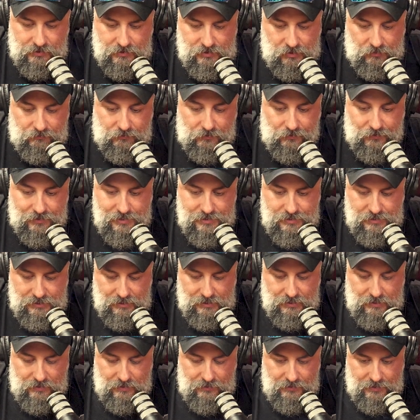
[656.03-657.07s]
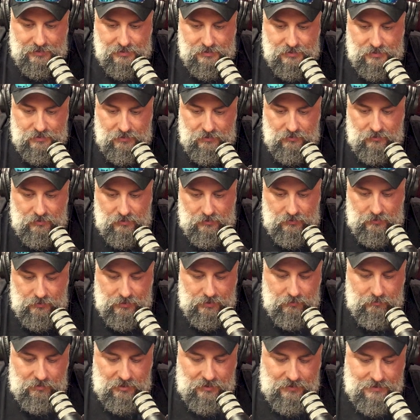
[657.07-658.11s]
So if you're listening to this, you
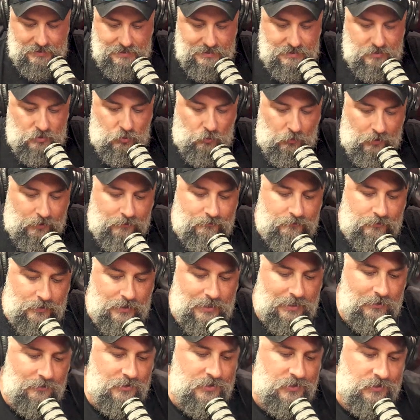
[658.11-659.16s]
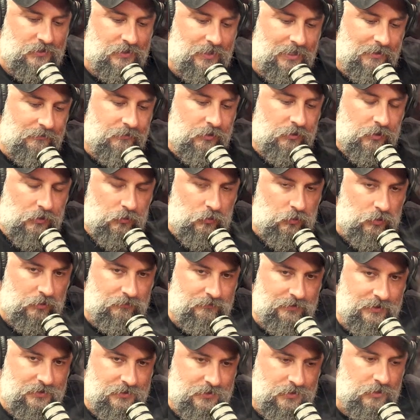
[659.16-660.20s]
got about 24 hours left. Go to
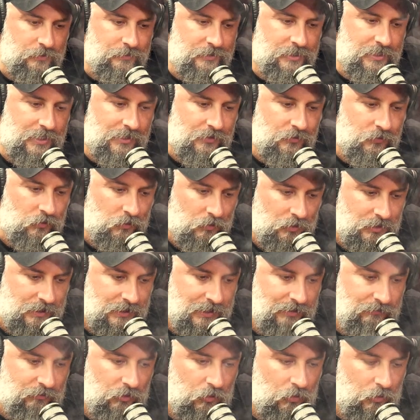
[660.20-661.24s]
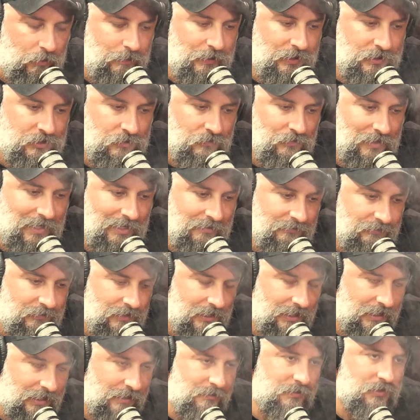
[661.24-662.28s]
warfighterscuba.org, and they have a whole bunch of
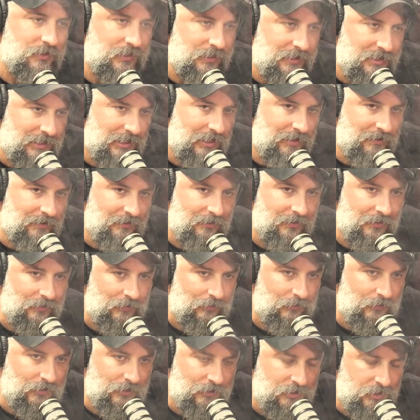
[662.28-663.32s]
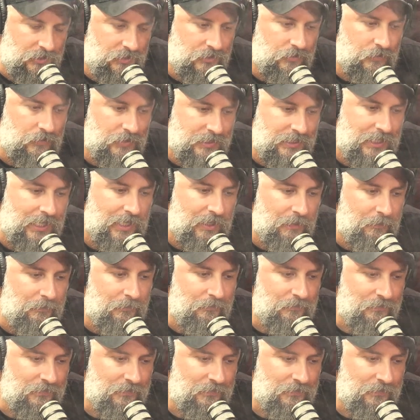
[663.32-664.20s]
raffle items listed under their store tab,